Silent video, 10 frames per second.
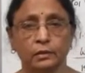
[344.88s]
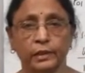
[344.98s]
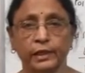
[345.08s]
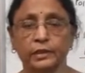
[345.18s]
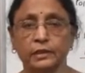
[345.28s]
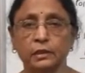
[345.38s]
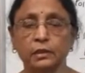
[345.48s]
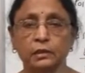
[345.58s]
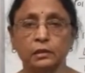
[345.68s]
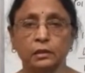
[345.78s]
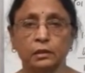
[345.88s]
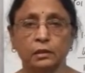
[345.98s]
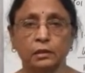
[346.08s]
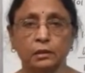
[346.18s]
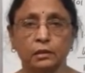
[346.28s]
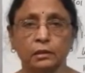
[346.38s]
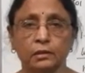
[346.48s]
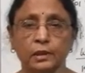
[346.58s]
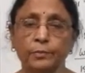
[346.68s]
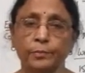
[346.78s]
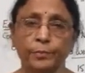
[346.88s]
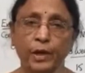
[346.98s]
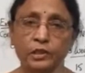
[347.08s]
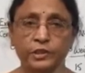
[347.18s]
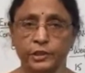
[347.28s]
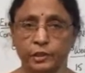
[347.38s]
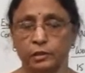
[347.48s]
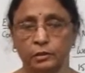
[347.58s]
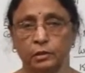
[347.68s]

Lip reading: That is the some past year